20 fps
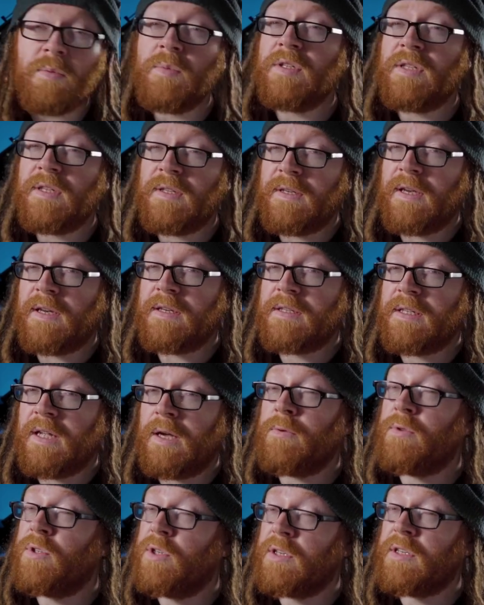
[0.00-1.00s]
something to test
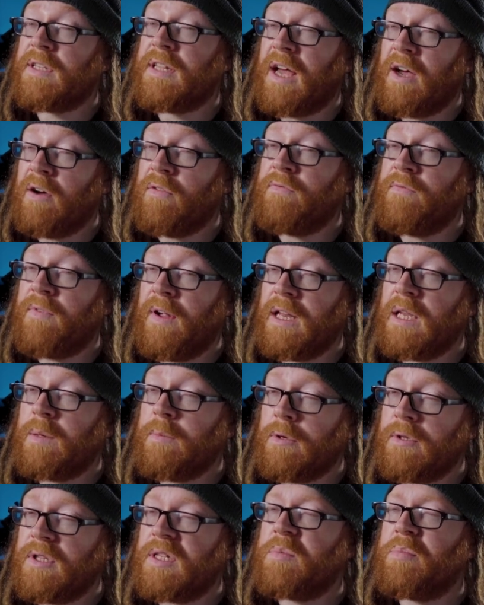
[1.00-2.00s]
out just how
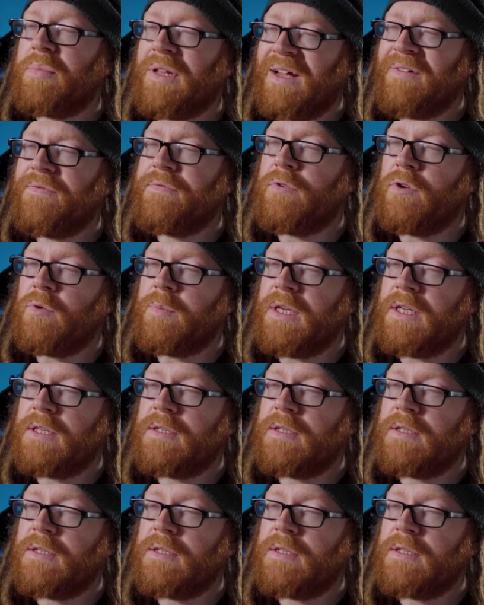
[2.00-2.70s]
valuable this platform